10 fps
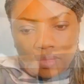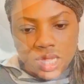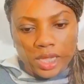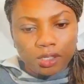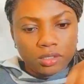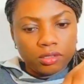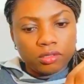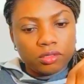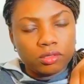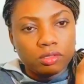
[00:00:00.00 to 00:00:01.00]
Then
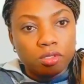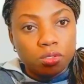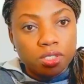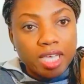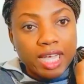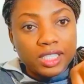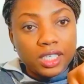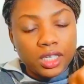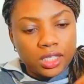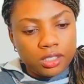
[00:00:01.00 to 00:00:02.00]
you
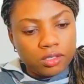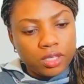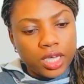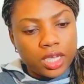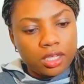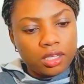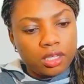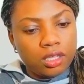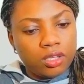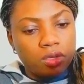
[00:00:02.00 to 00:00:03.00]
tighten it, okay?
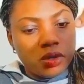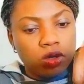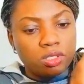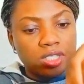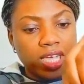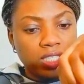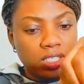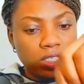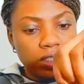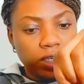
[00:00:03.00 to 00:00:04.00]
You're gonna
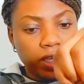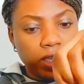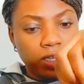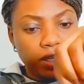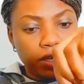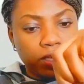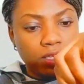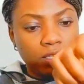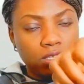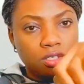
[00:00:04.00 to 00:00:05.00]
tighten it again
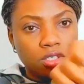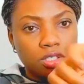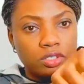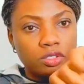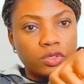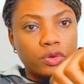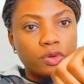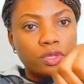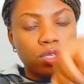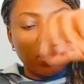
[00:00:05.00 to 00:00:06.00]
here. Just
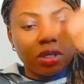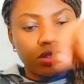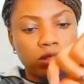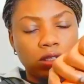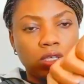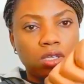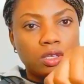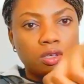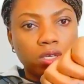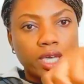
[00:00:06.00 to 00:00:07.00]
screw the knots,
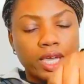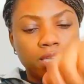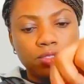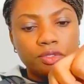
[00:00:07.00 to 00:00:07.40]
okay?